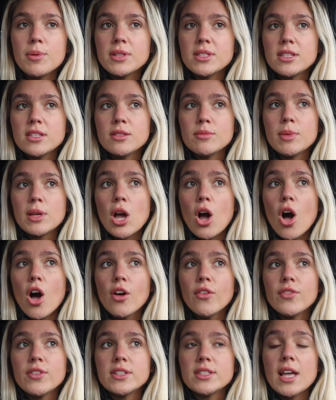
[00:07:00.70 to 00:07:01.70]
pisses me
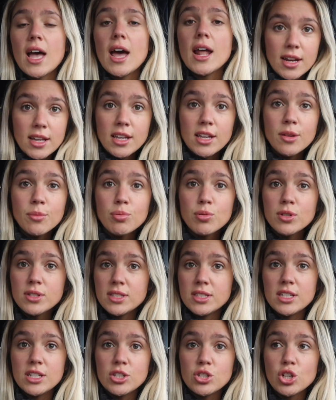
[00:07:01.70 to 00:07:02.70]
off is that any
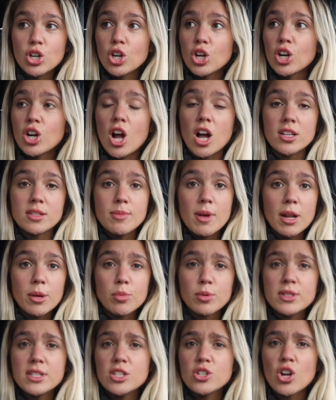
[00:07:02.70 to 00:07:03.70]
procedure, cosmetic
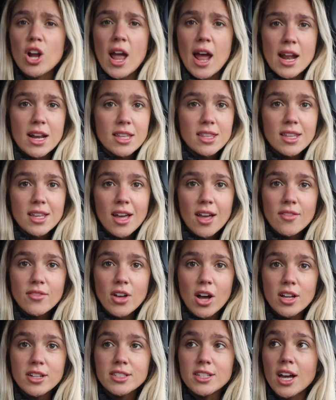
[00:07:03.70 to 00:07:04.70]
procedure, anything I've
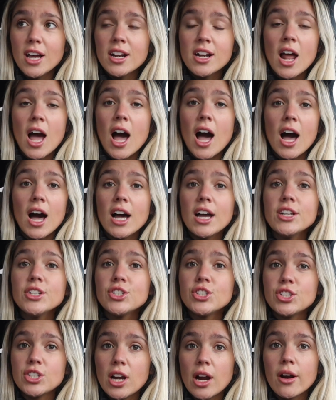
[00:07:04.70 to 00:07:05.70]
done, I
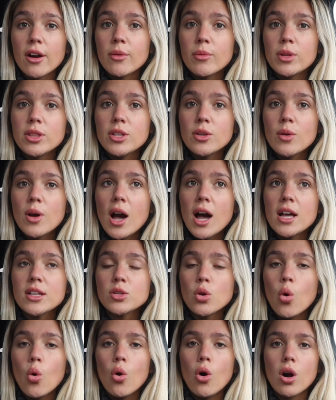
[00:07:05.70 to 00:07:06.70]
share it with you
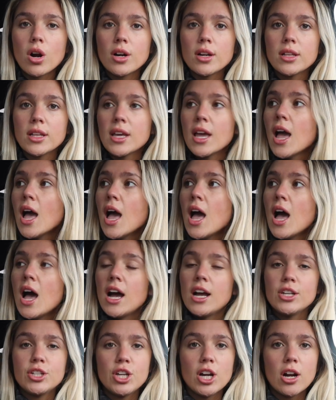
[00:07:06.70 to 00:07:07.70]
guys wholeheartedly.
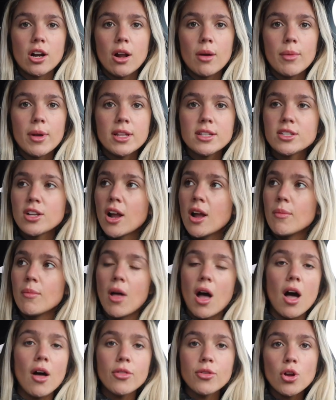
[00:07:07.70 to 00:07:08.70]
I share it on my Instagram.
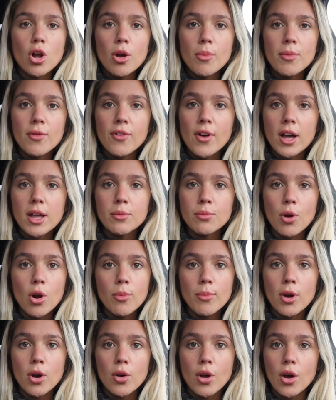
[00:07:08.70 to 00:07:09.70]
I'll throw up a fucking
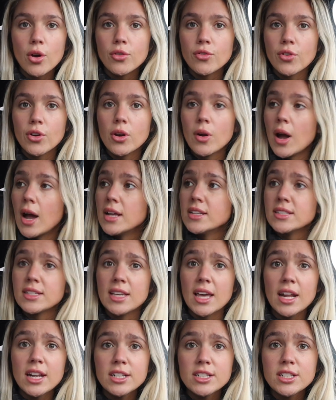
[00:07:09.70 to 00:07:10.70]
promo code for you guys.
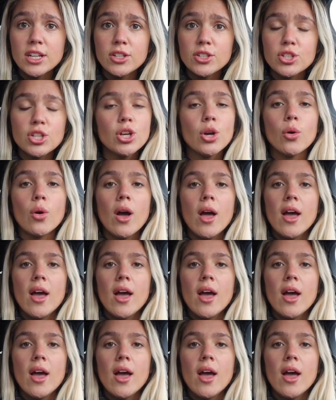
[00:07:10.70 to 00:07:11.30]
Get it done too.